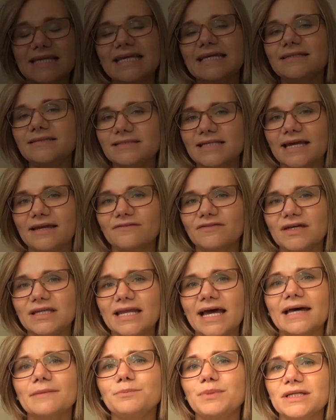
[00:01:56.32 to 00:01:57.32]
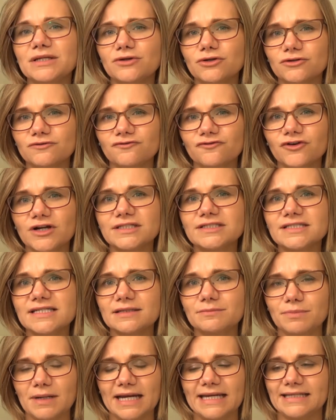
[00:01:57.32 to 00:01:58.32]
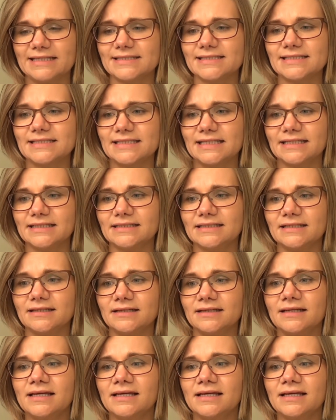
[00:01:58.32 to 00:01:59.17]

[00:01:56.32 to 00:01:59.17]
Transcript: King David had been confronted by his sin,